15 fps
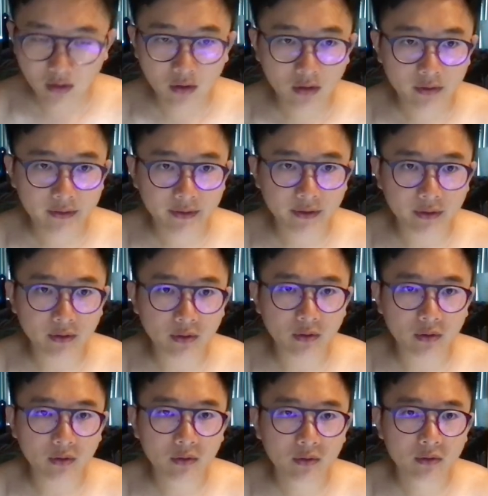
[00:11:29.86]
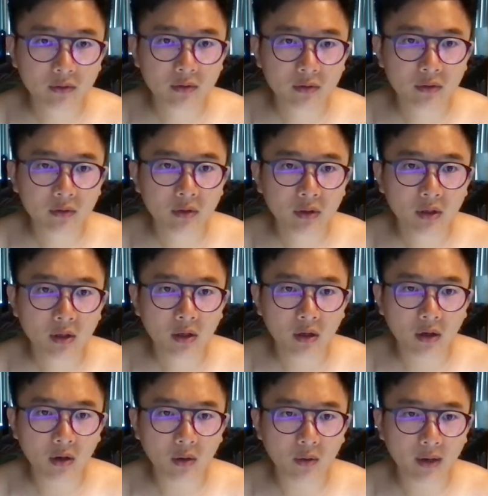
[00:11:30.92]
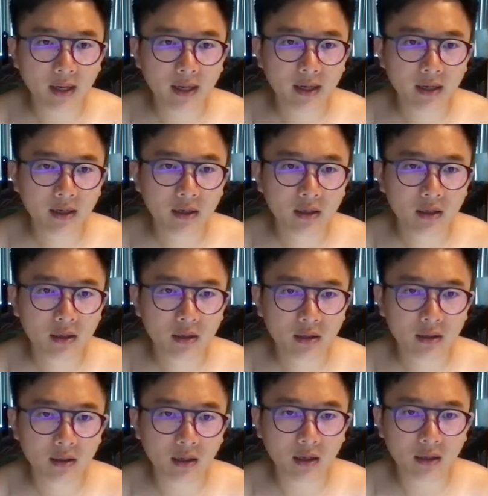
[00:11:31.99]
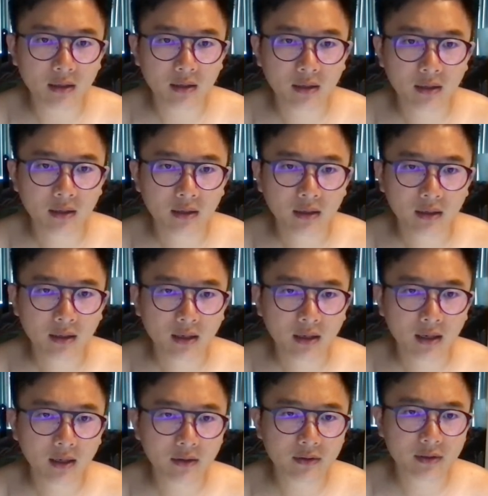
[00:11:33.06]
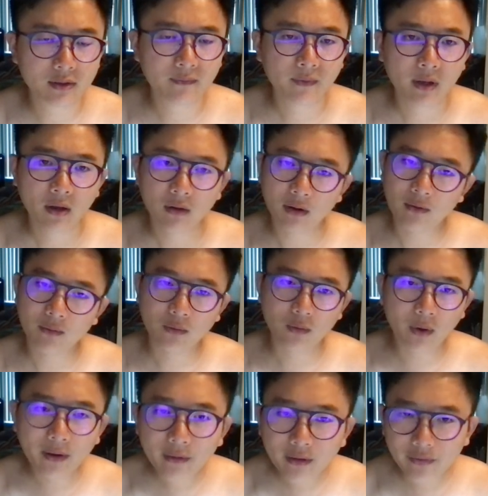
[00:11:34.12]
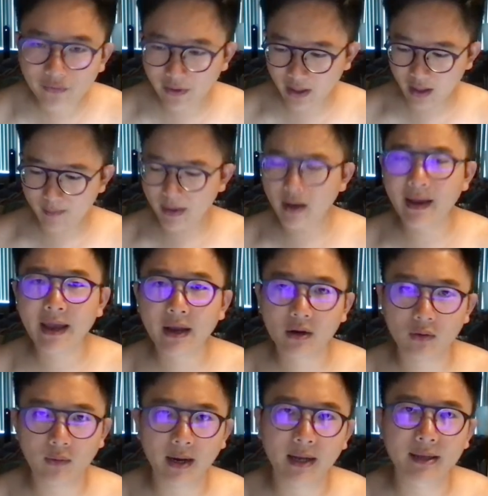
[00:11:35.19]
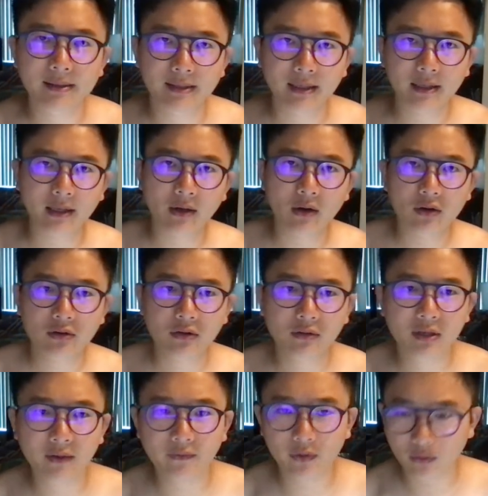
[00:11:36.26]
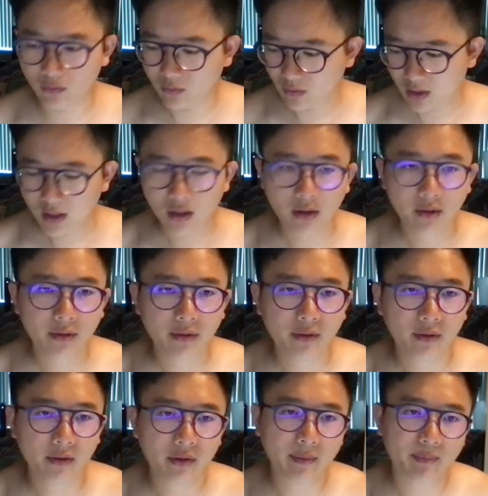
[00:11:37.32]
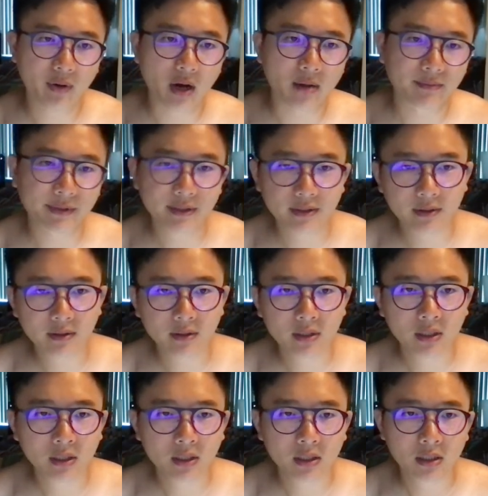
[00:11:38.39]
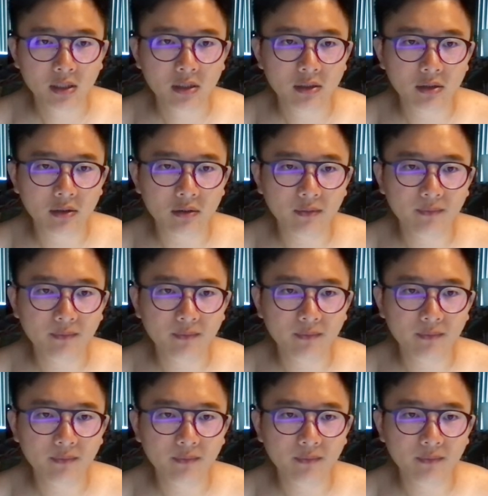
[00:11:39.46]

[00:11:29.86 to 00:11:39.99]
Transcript: to array dot count. Oh, one good thing about HackerRank is that they also give you the prompts. So,